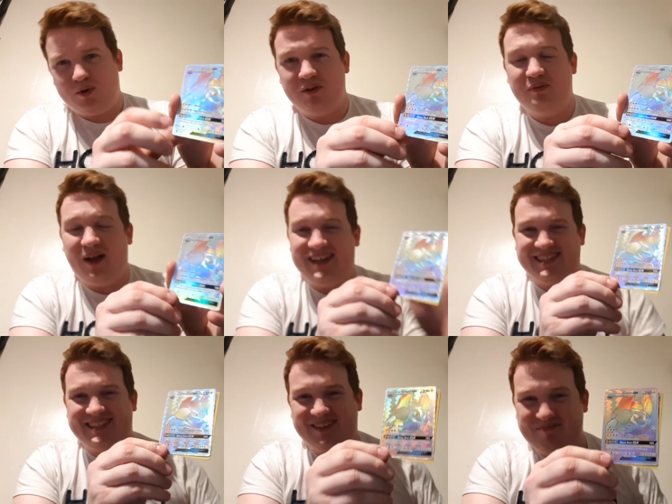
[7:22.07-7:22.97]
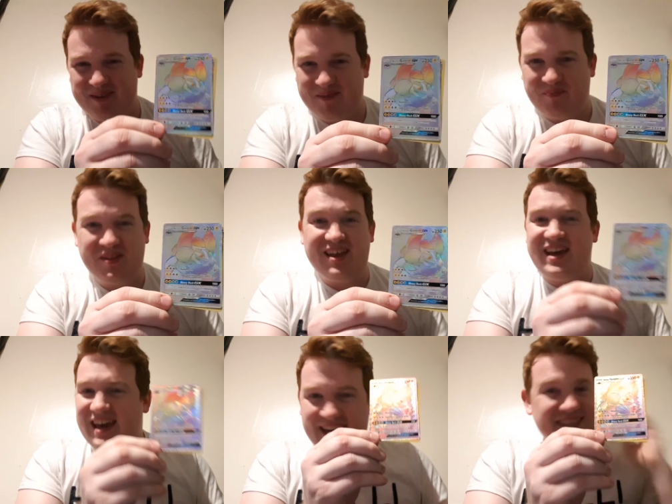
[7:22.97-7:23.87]
would have liked it to have been,
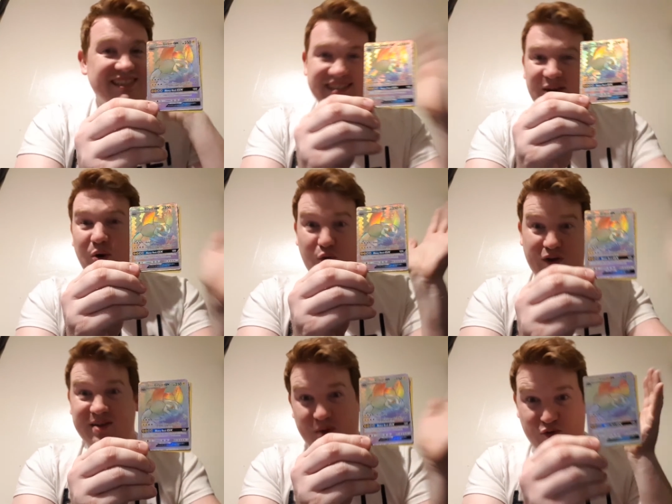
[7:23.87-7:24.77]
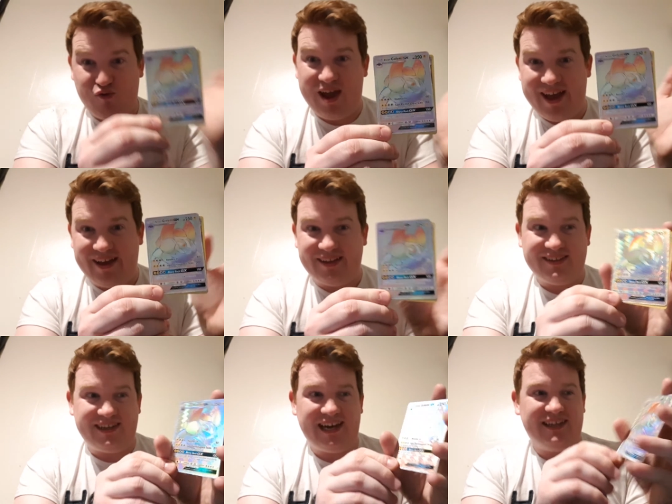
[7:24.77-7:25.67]
it's still a Rainbow Rare,
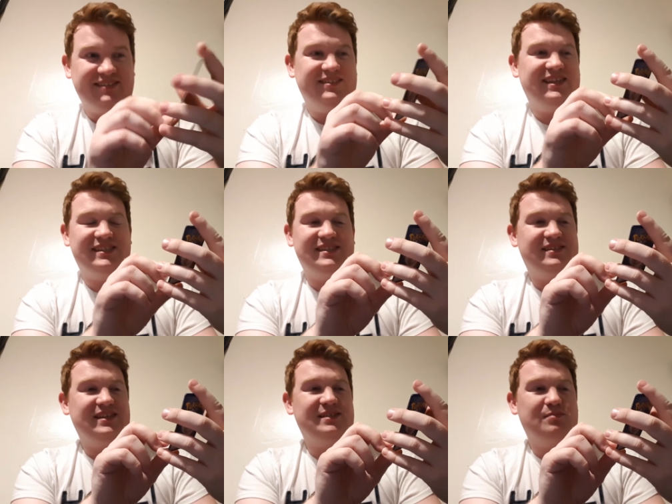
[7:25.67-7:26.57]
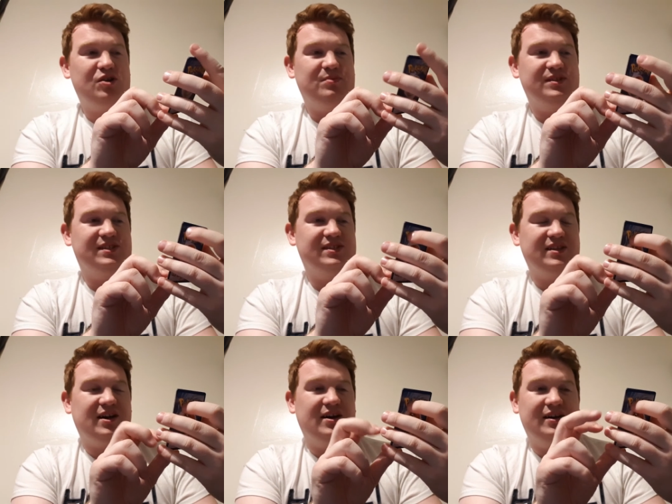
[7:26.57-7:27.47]
and this these moments
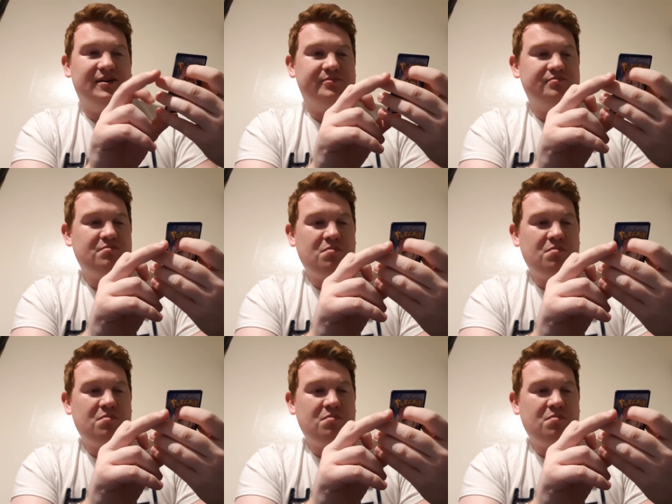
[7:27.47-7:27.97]
are,